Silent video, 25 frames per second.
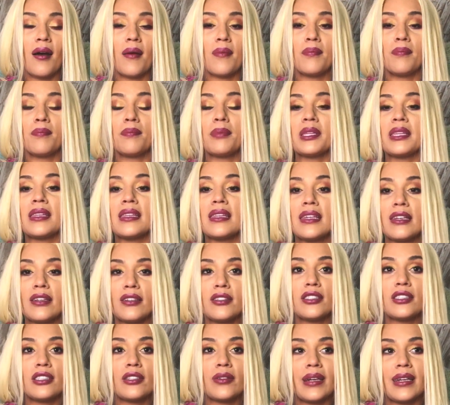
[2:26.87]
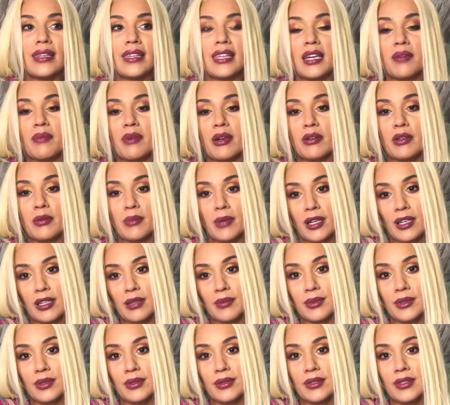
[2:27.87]
But here's the great thing about
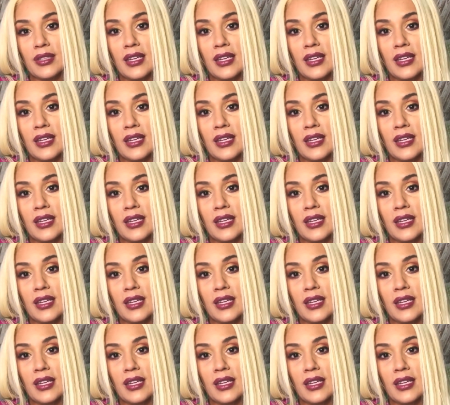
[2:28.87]
reMarkable.